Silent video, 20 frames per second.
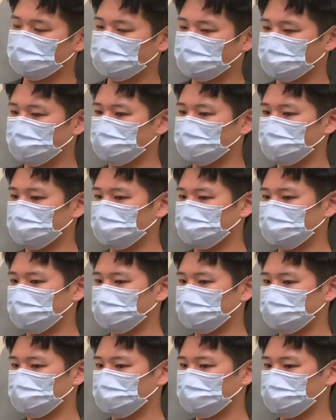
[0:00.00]
hand.
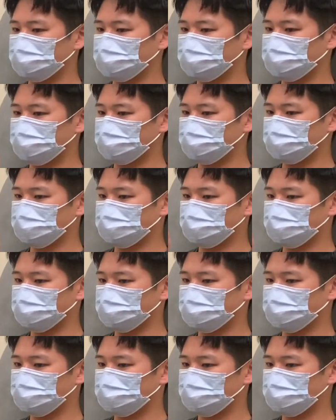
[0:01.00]
And
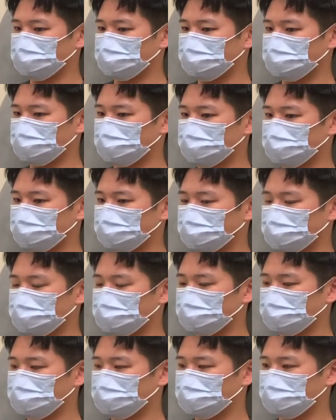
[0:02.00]
then we can also ask the
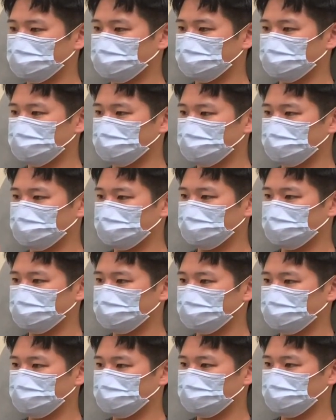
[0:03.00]
patient to tap their
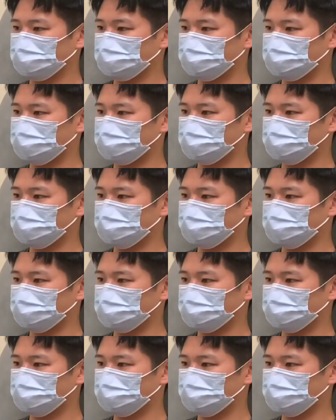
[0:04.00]
fingers